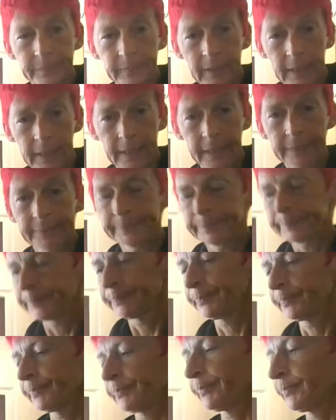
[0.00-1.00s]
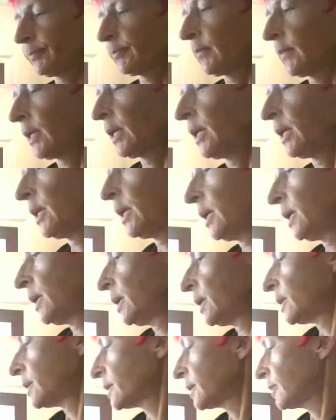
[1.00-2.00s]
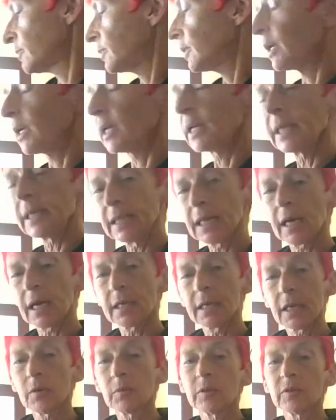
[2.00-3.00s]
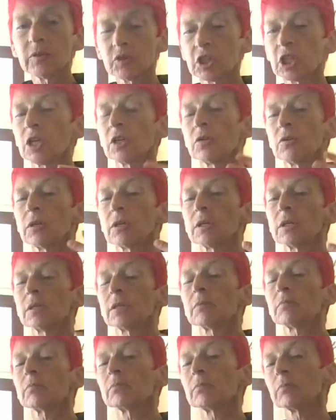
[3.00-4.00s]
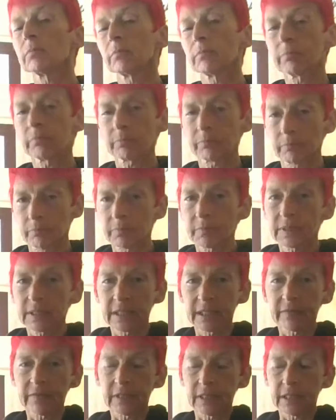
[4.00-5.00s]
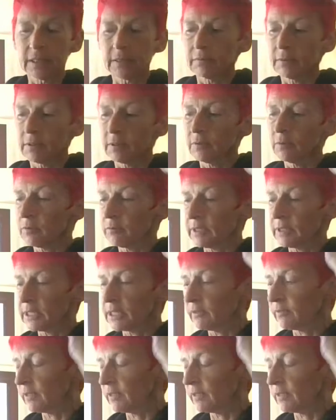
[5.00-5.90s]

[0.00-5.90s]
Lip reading: Okay? So, yeah, I know we've shown sieving it and all the rest of